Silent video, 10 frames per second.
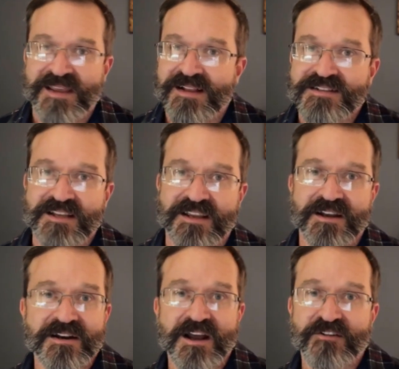it's a
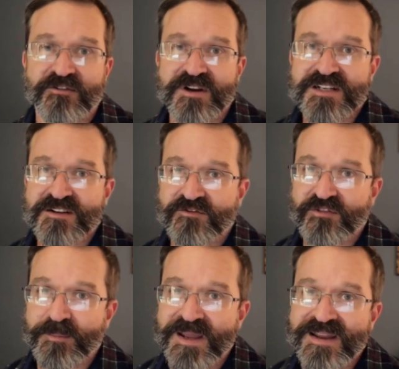good enough reason
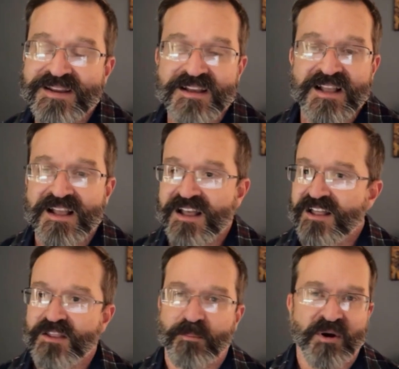for me.
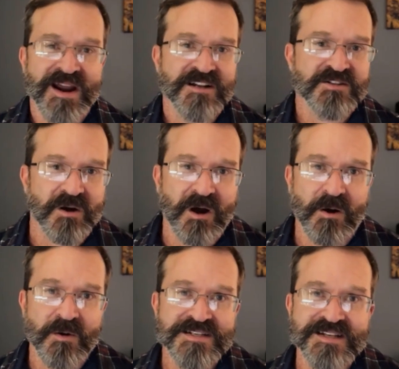The brands are
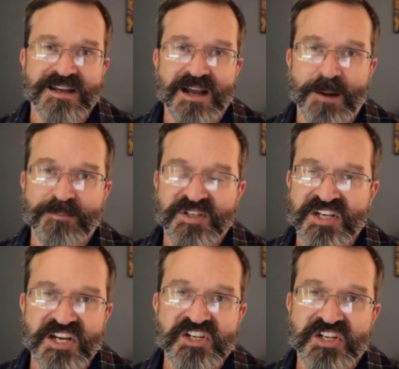always in
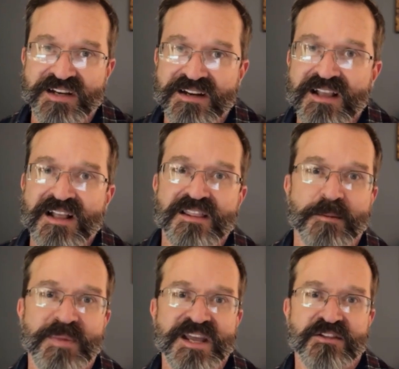competition. The
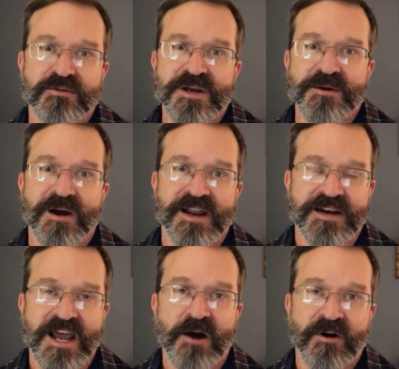big three right
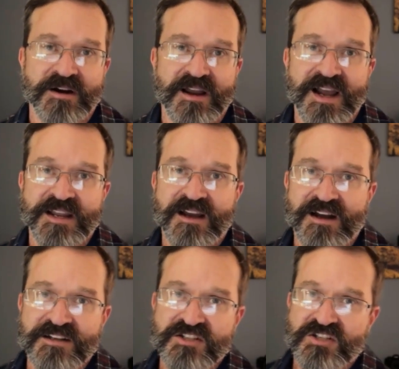now are
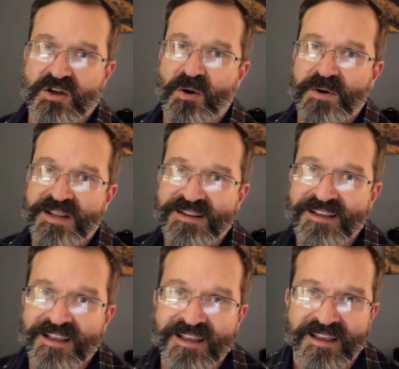Nikon, Sony,
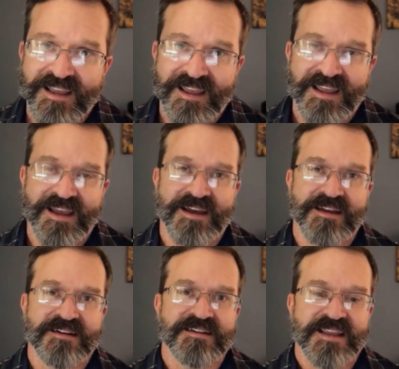
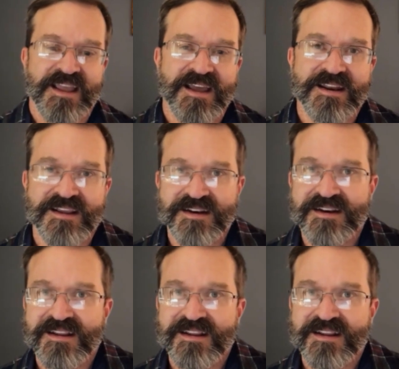and Canon.